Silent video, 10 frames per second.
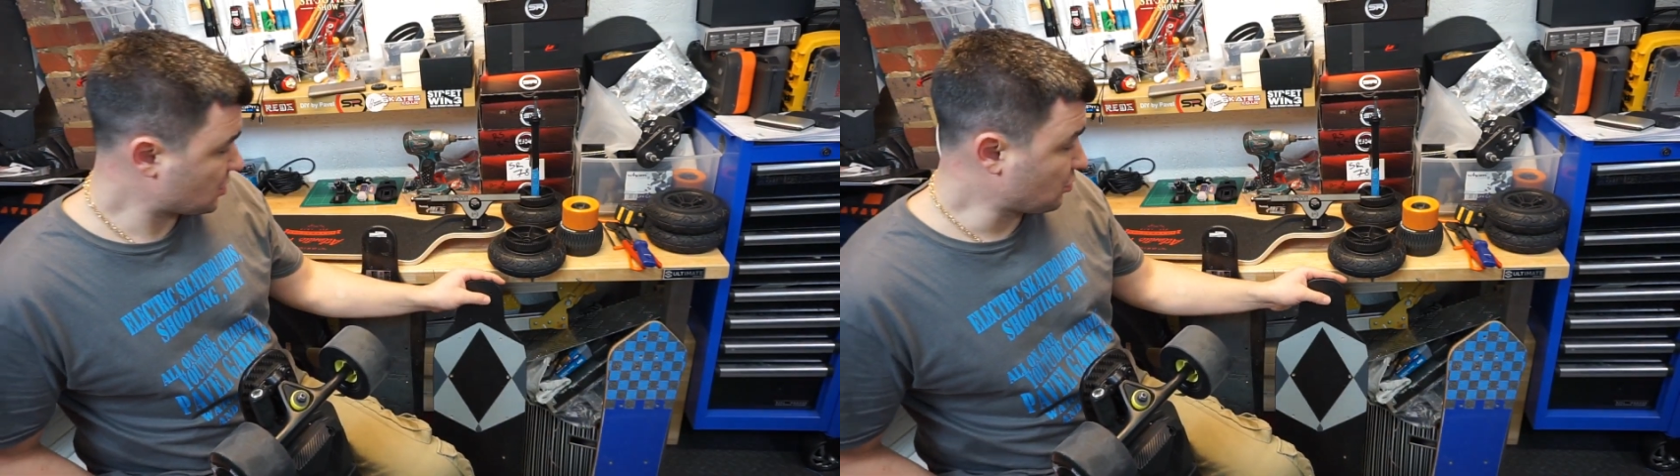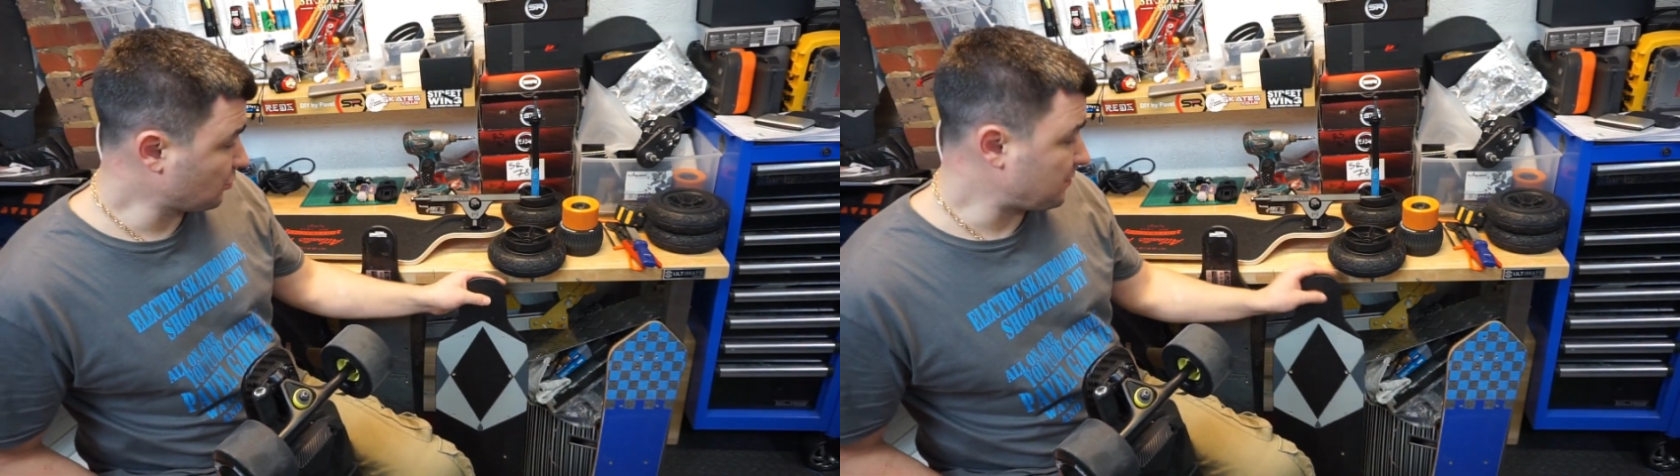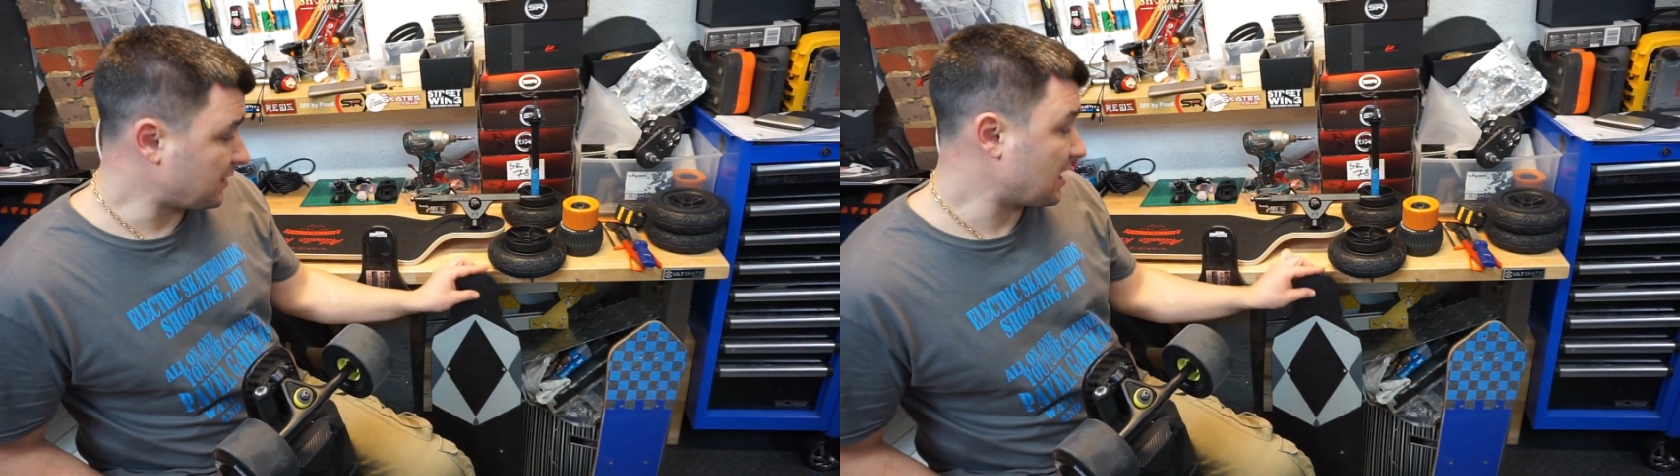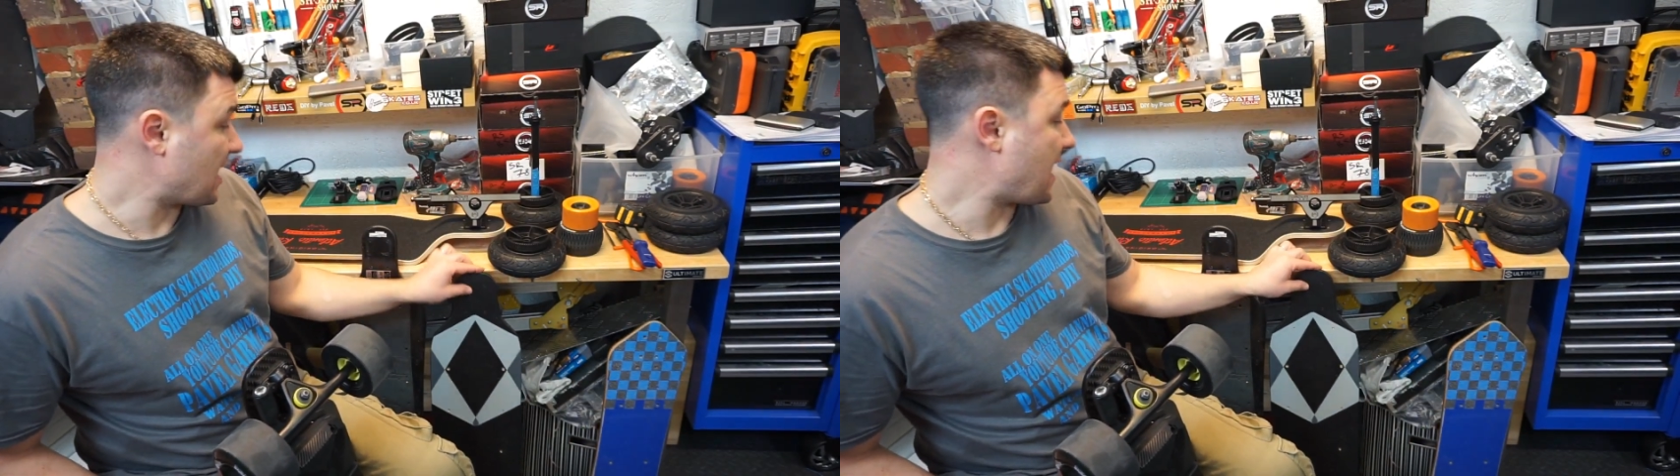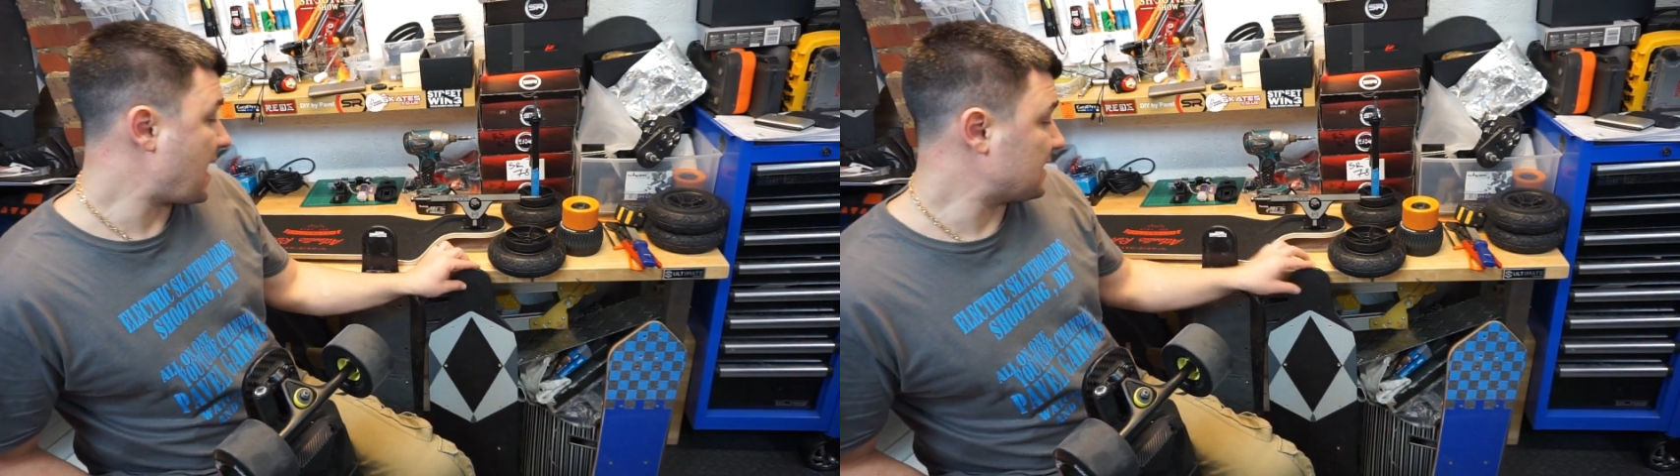Could be
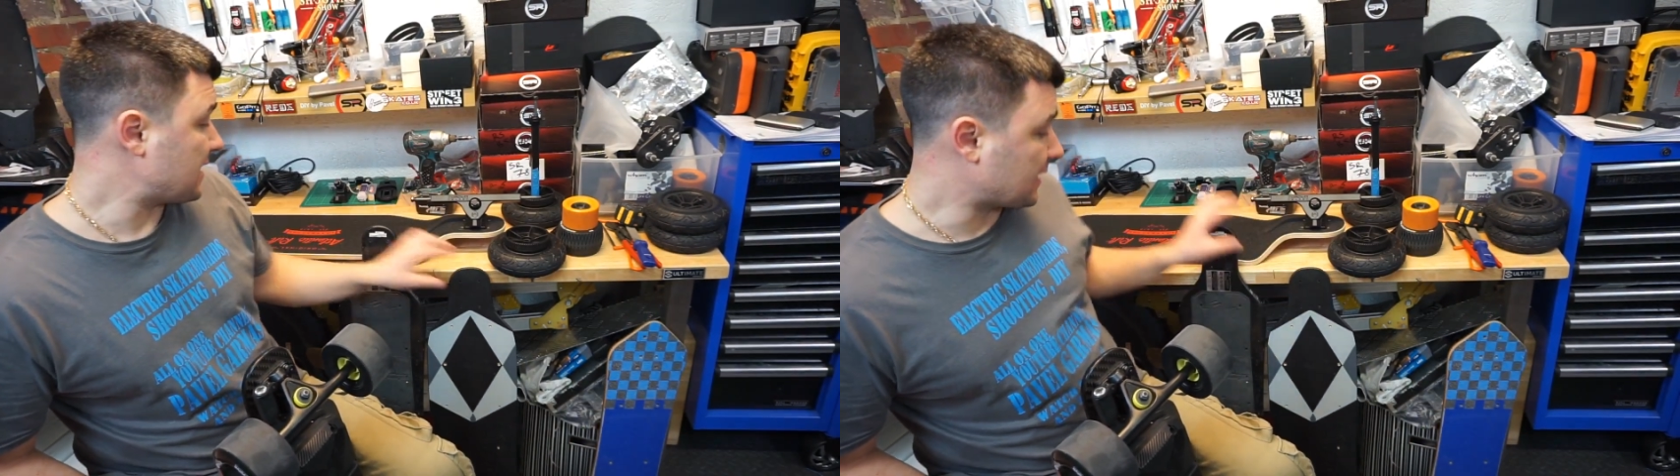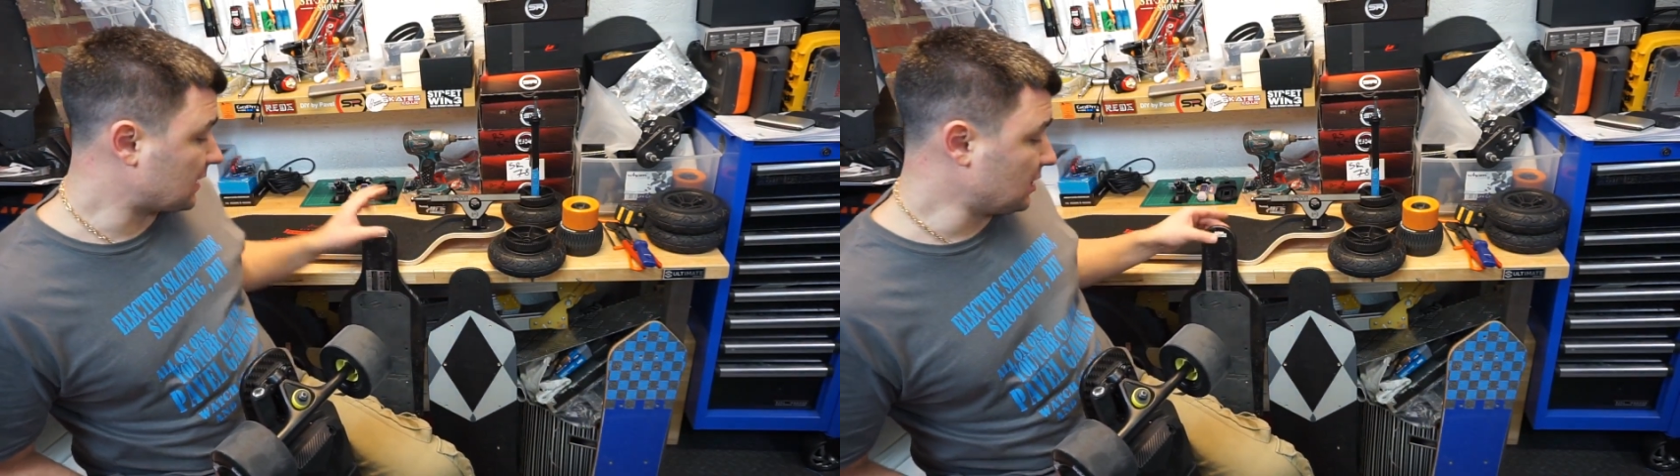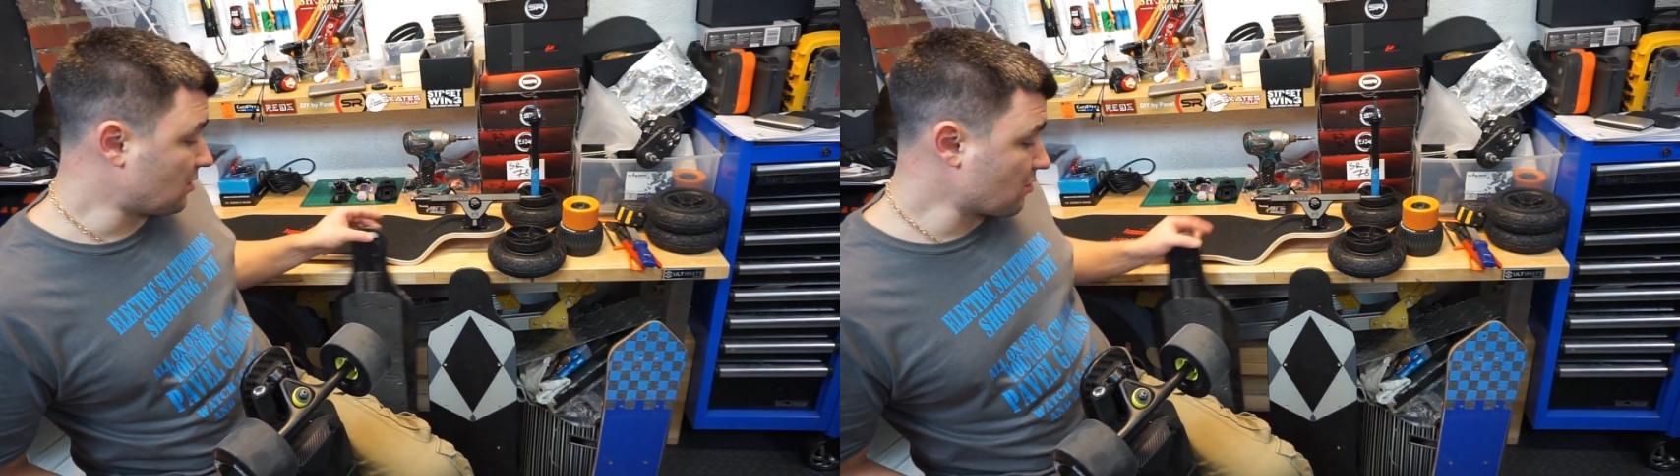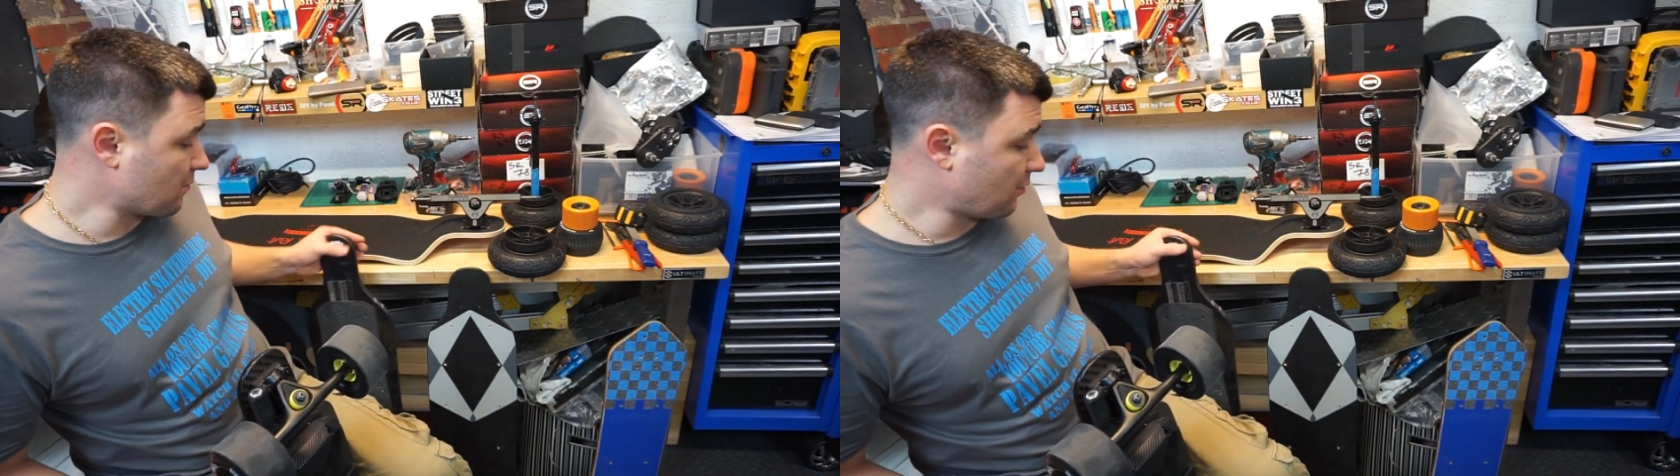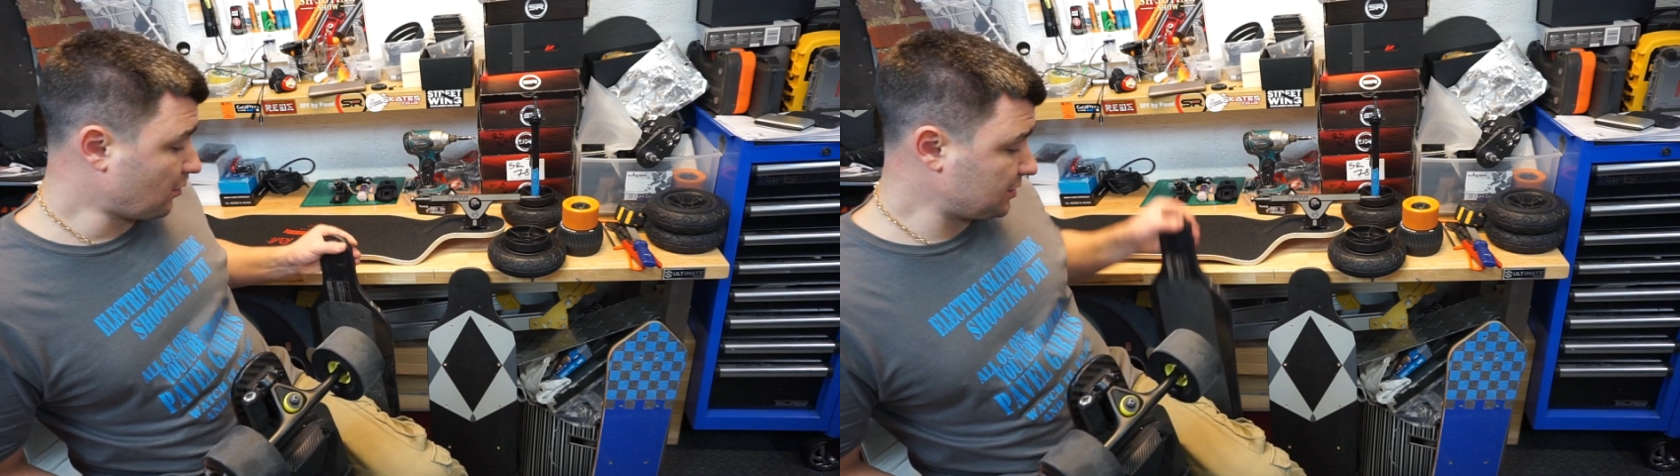like a
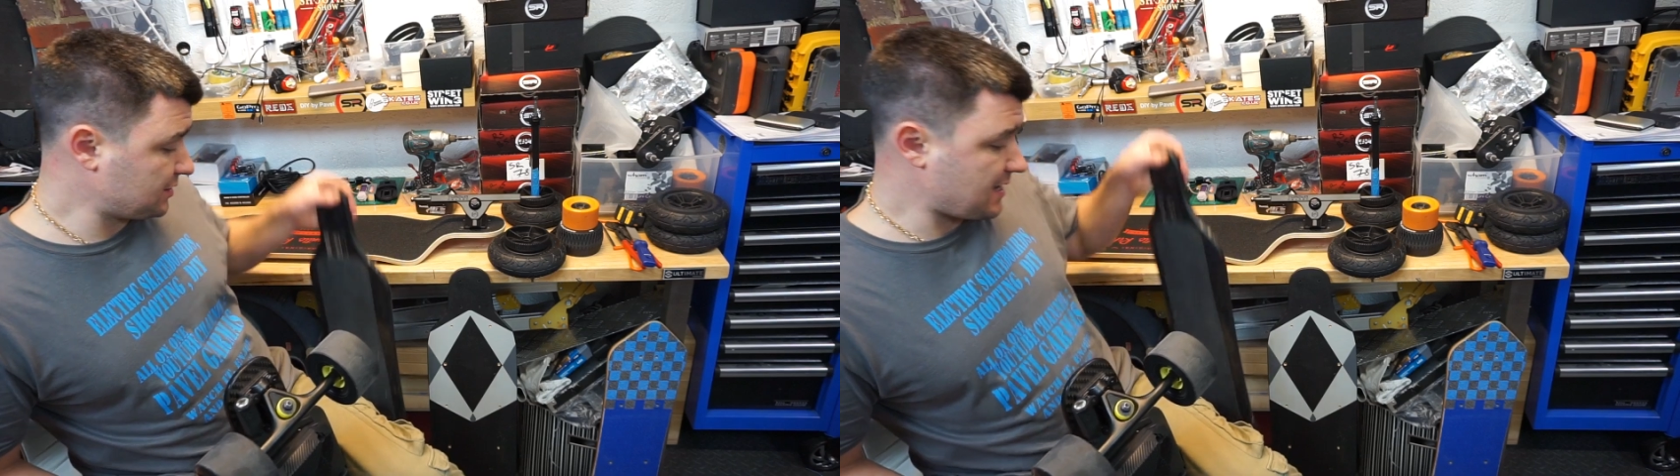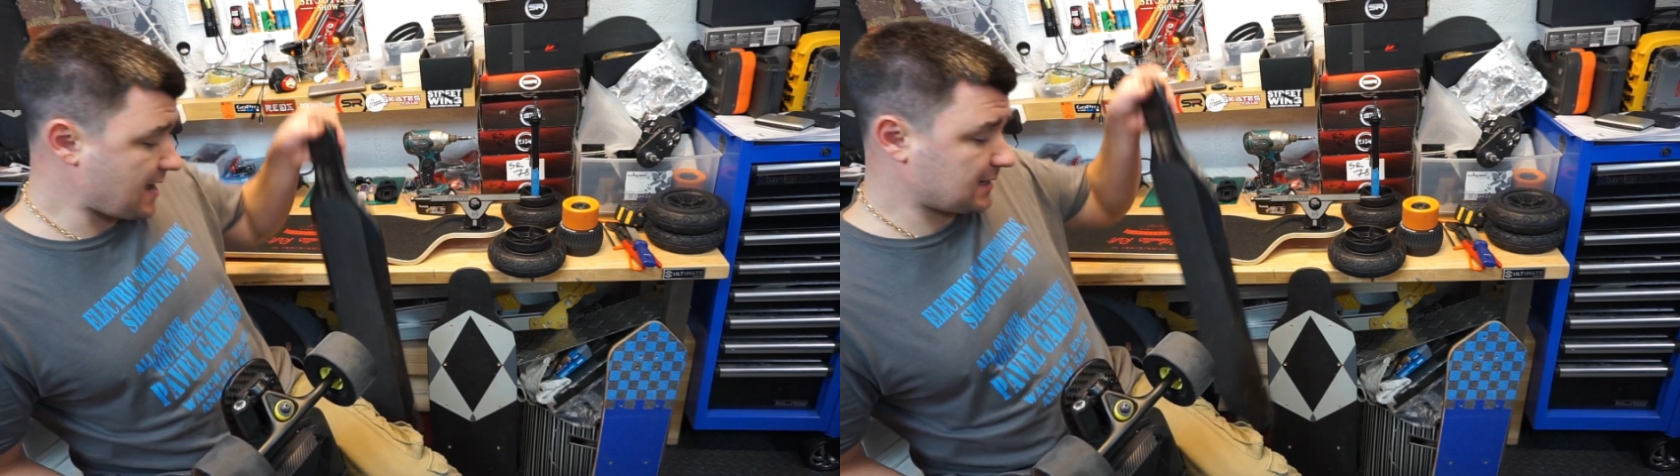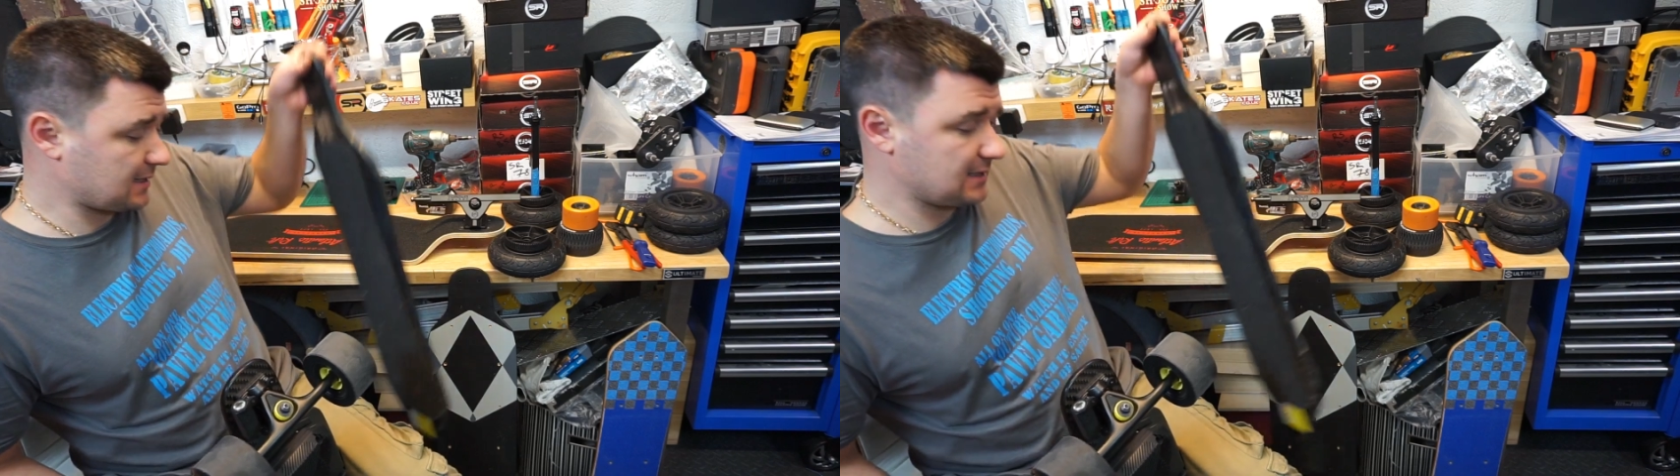longboard deck,